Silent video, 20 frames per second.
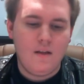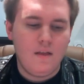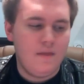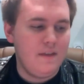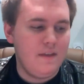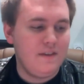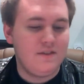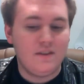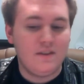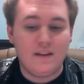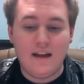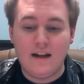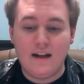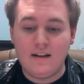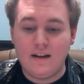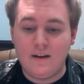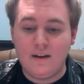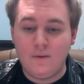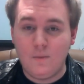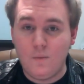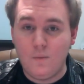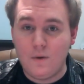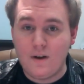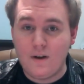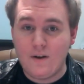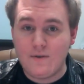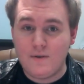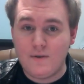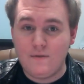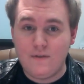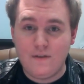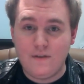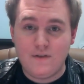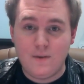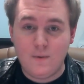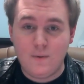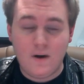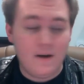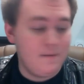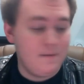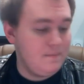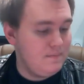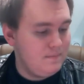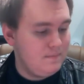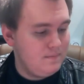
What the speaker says: the Sigelli 150 watt.